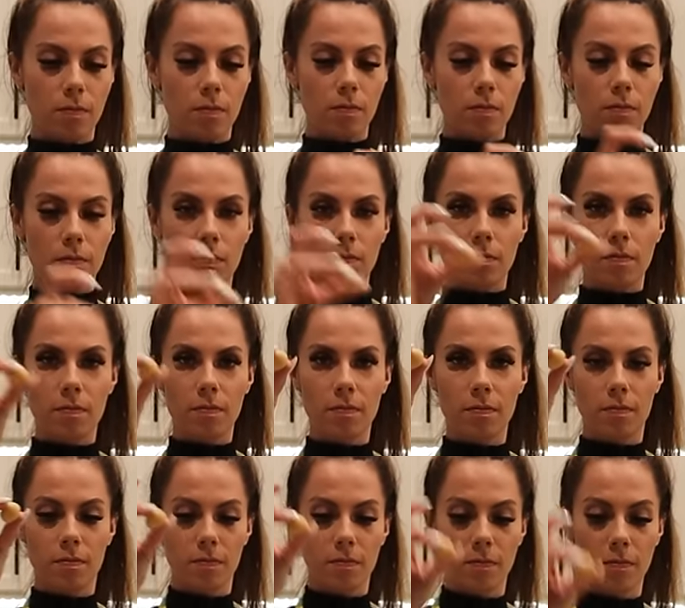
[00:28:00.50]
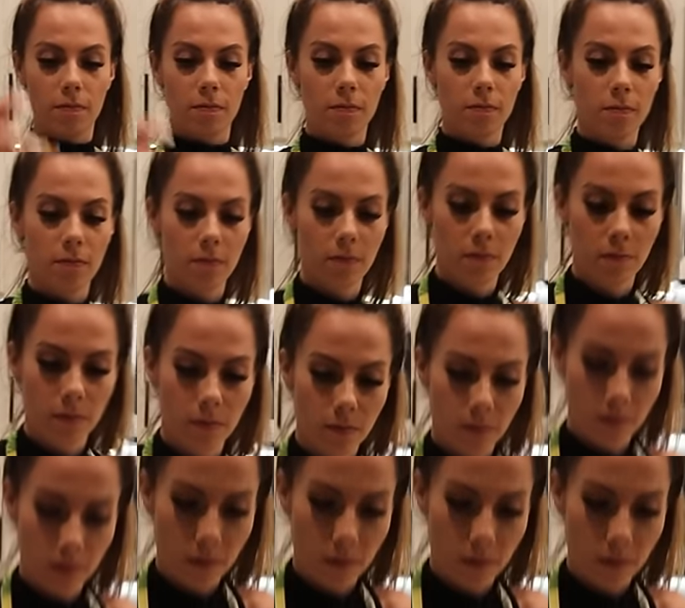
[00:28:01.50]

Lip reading: No one is speaking in this clip.